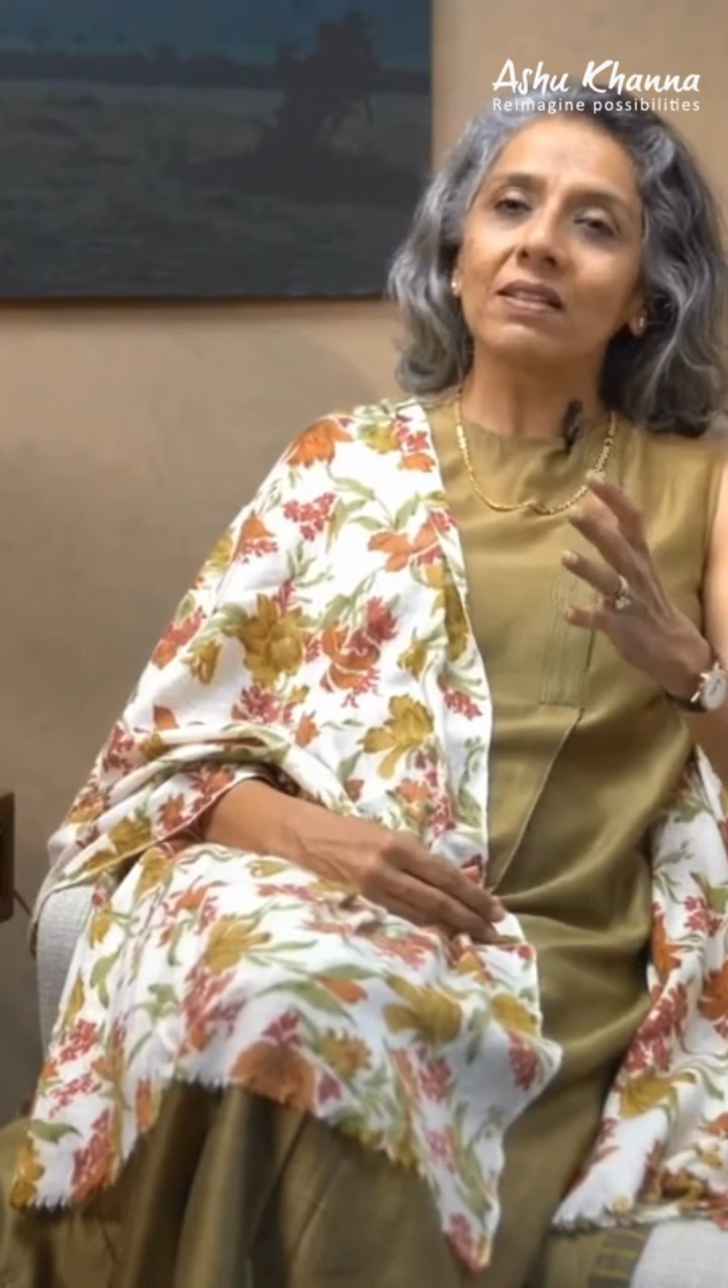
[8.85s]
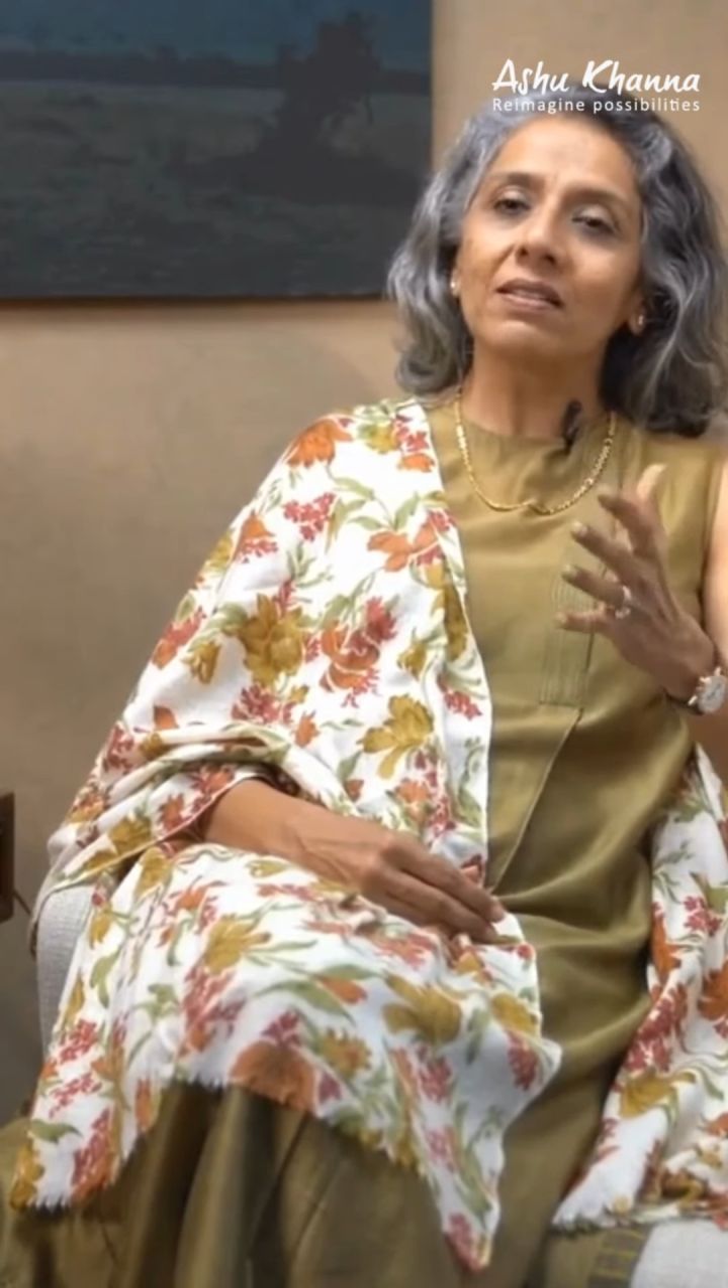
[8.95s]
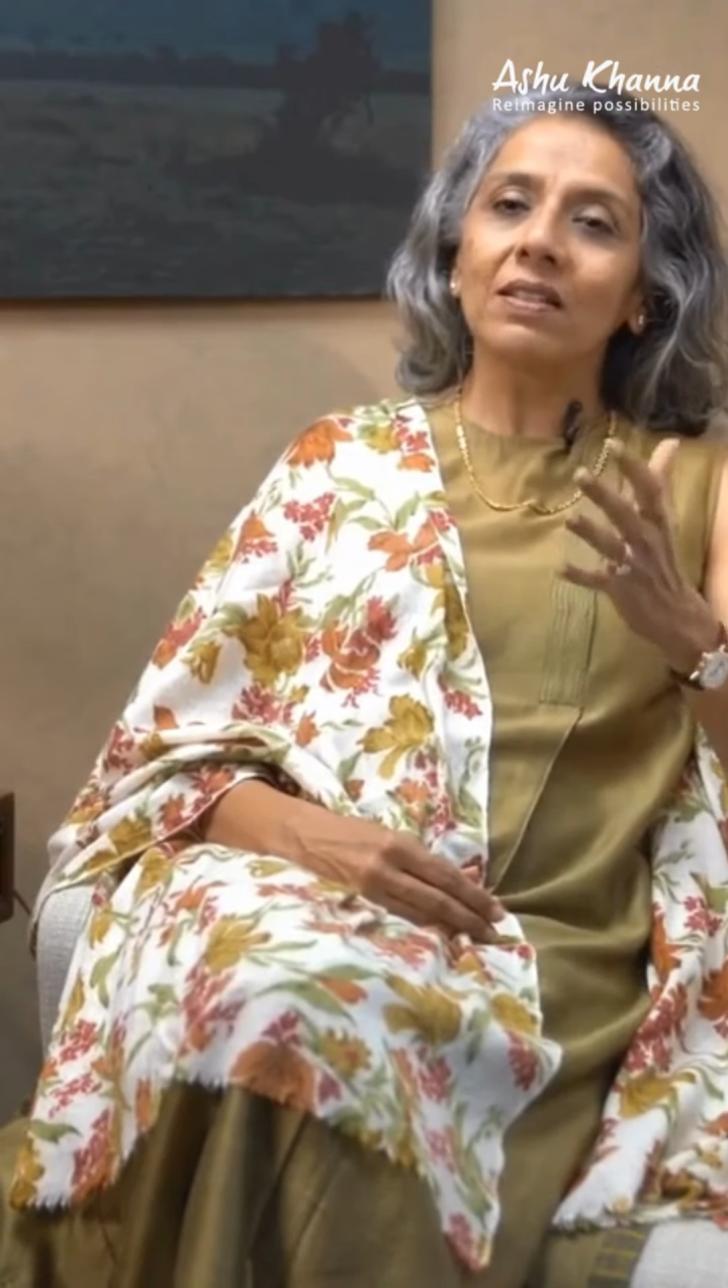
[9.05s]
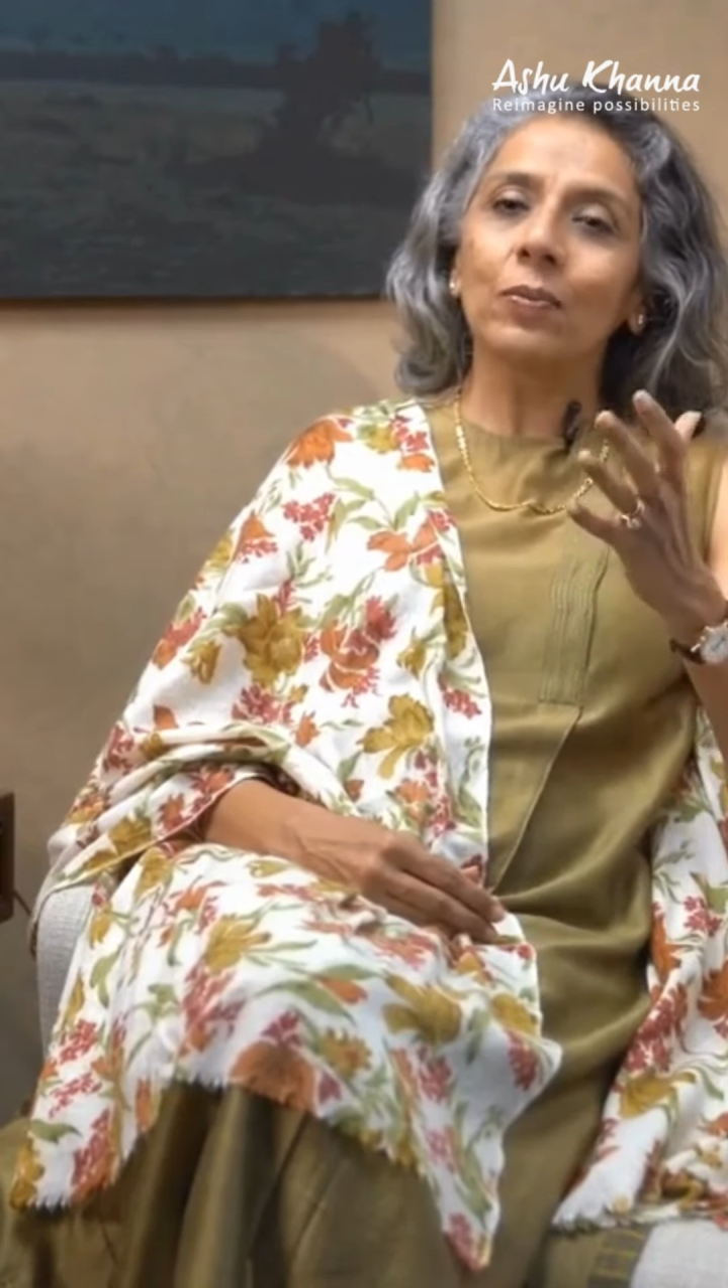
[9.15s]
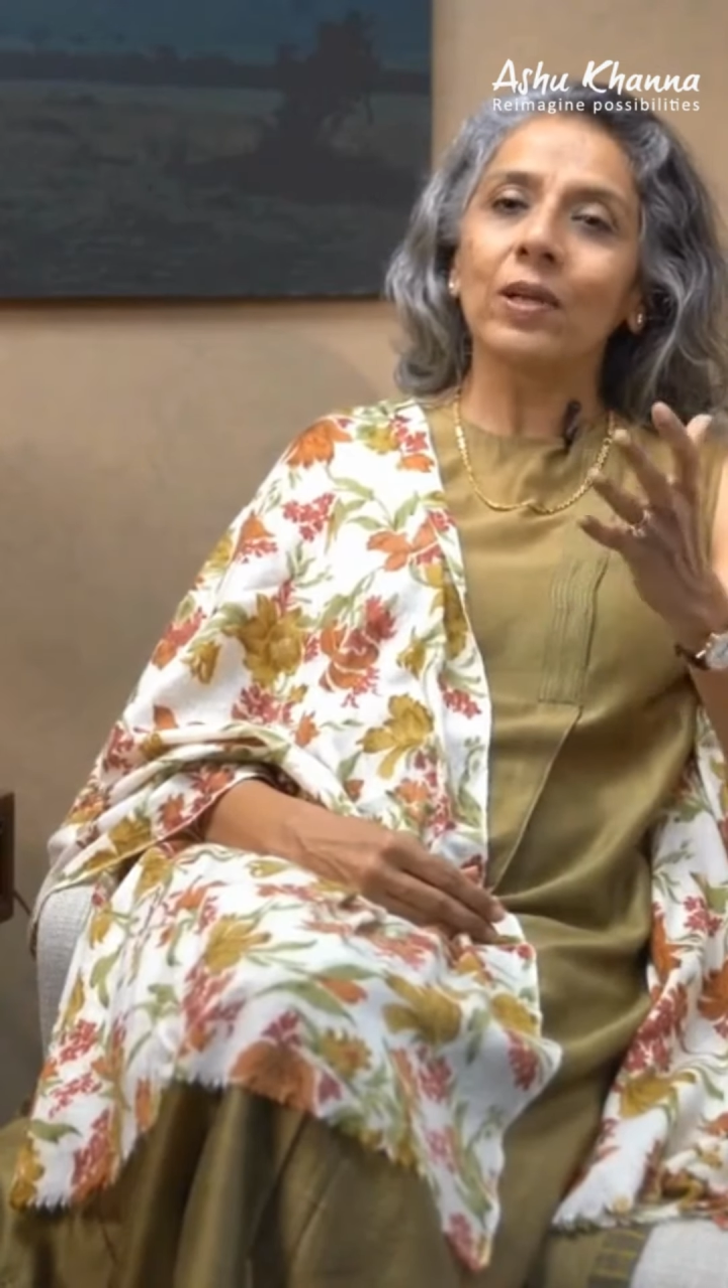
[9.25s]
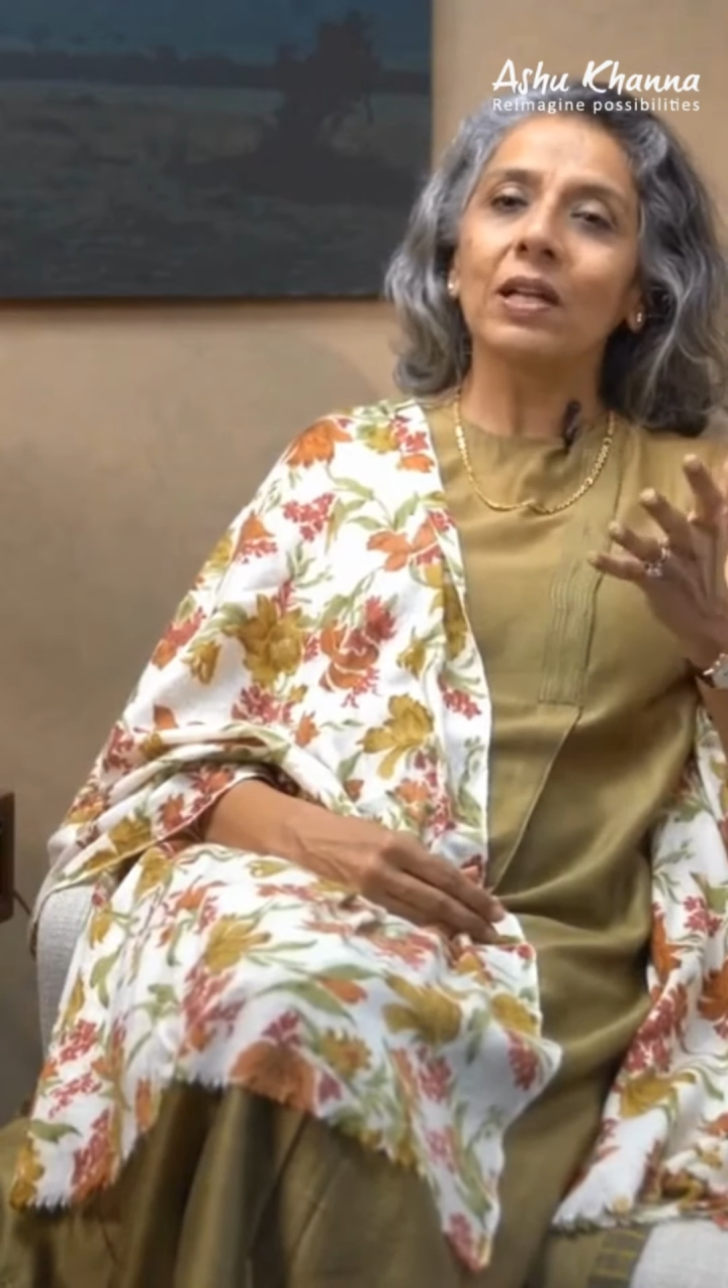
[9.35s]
is that when